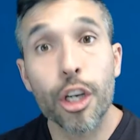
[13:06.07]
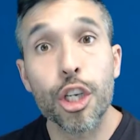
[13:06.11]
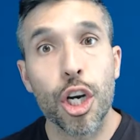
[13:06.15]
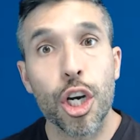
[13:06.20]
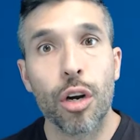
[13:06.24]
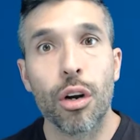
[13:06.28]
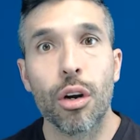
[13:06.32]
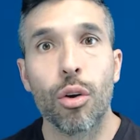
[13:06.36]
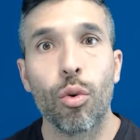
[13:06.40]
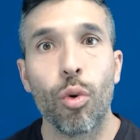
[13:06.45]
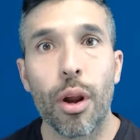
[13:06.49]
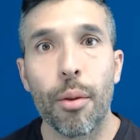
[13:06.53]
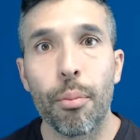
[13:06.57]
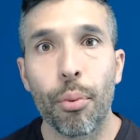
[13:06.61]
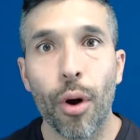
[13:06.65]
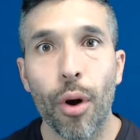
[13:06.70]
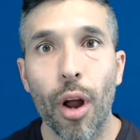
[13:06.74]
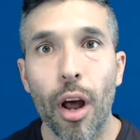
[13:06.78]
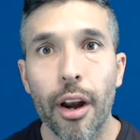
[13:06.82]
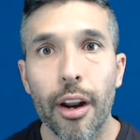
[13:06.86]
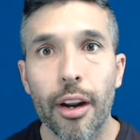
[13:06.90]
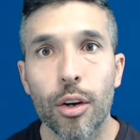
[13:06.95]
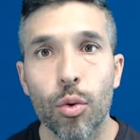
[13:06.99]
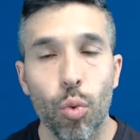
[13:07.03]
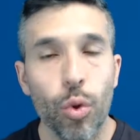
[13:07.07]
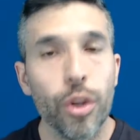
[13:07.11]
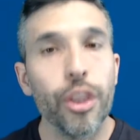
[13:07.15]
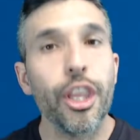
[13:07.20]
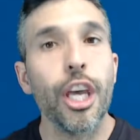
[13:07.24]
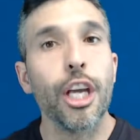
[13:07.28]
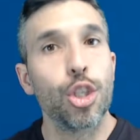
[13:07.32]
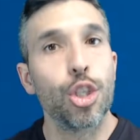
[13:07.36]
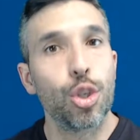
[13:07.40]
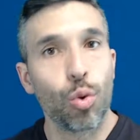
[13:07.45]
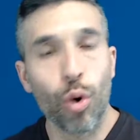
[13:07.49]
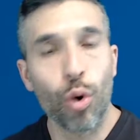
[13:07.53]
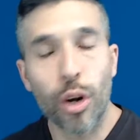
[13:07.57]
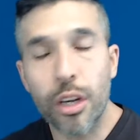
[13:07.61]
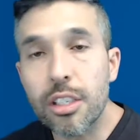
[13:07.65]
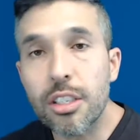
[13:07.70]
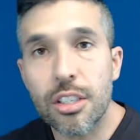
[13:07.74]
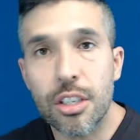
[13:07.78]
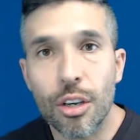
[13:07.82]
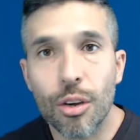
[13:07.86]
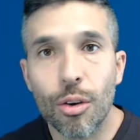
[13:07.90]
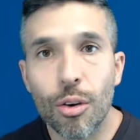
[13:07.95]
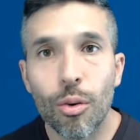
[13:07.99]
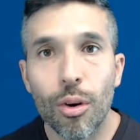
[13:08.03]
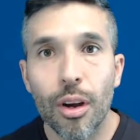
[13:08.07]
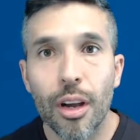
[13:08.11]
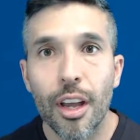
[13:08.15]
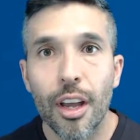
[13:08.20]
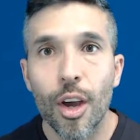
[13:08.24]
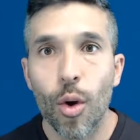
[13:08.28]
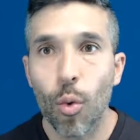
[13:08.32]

share a great product, would they trust you?